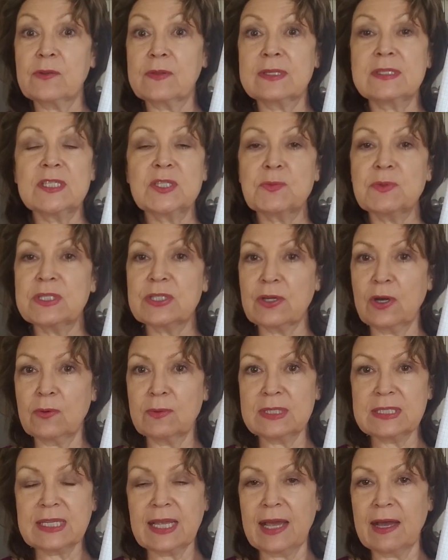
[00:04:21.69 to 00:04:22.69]
This is what's
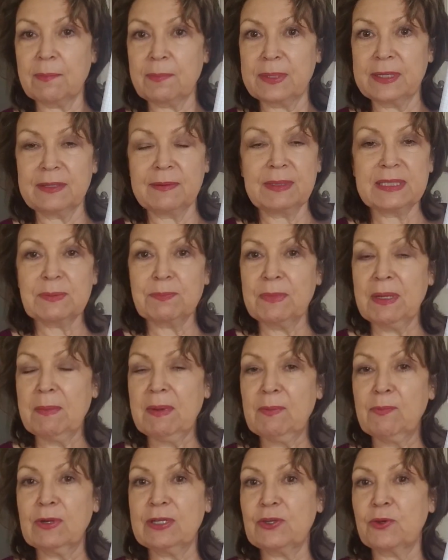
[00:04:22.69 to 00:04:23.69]
always happened. This may
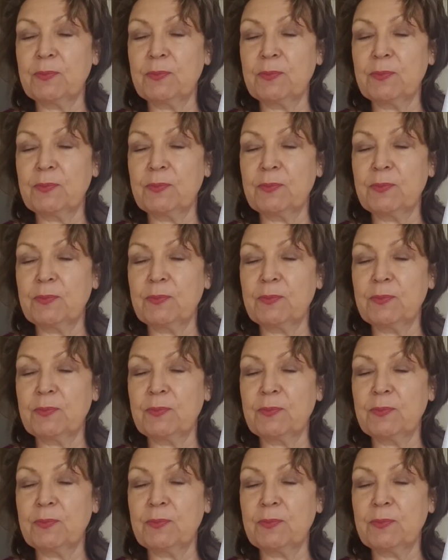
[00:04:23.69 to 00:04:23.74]
be what